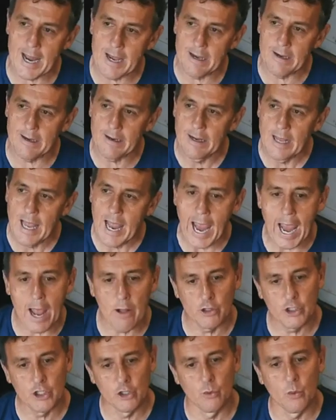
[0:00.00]
And
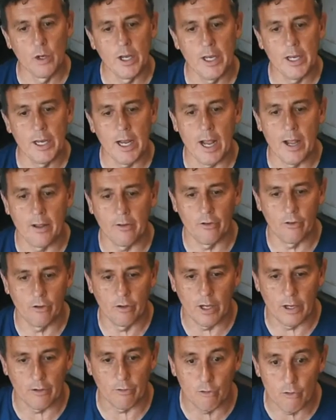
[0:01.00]
how should we,
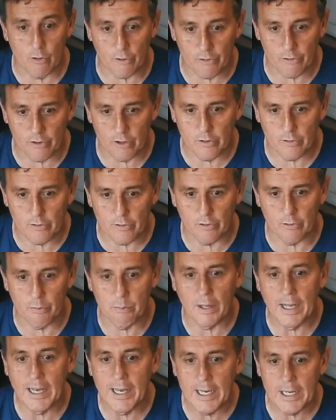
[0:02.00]
as
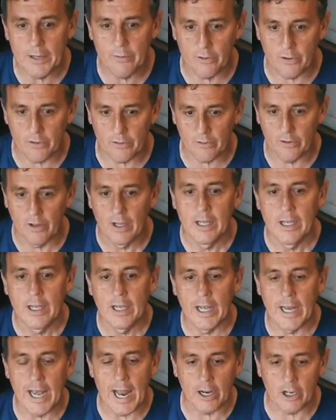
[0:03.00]
Christians, as
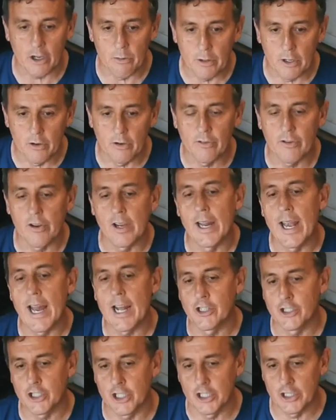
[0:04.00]
believers in our
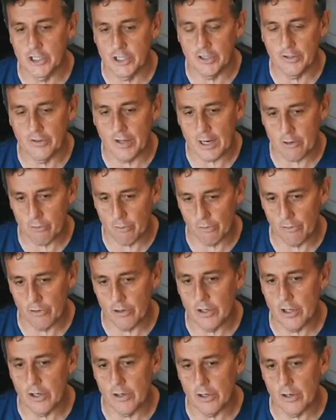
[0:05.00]
community, in our churches,
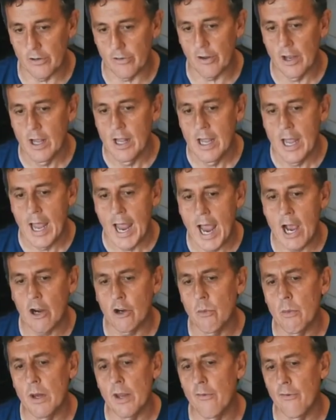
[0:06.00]
our Christian unions,
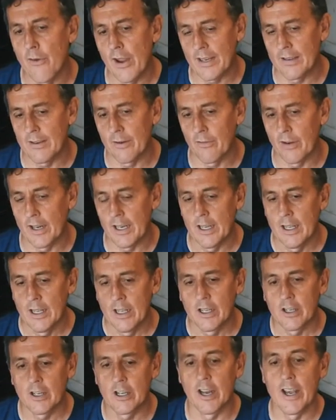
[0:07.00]
how can we
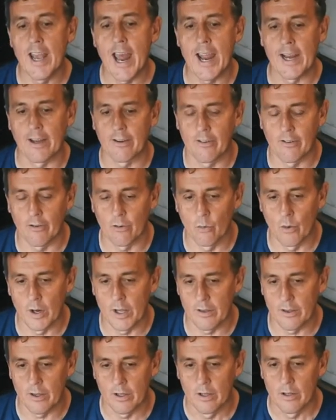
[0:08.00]
effectively
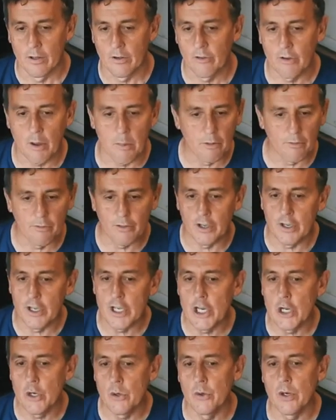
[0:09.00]
connect with some
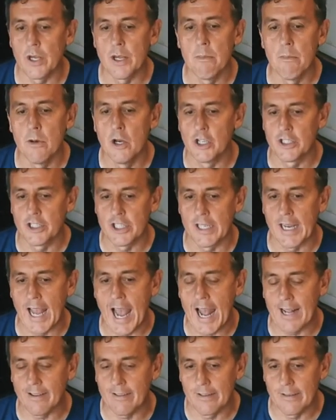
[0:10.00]
of the new
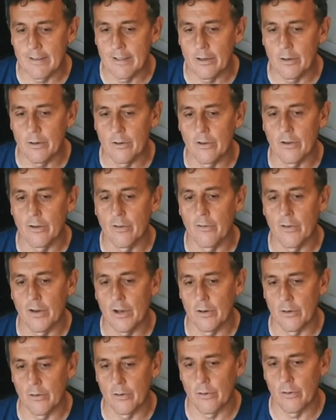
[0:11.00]
emerging
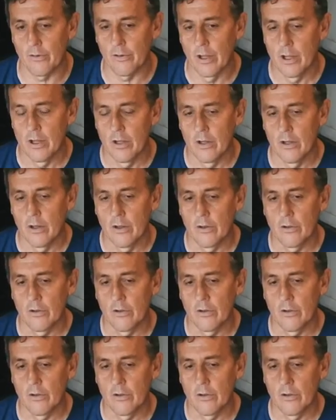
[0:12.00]
attitudes and views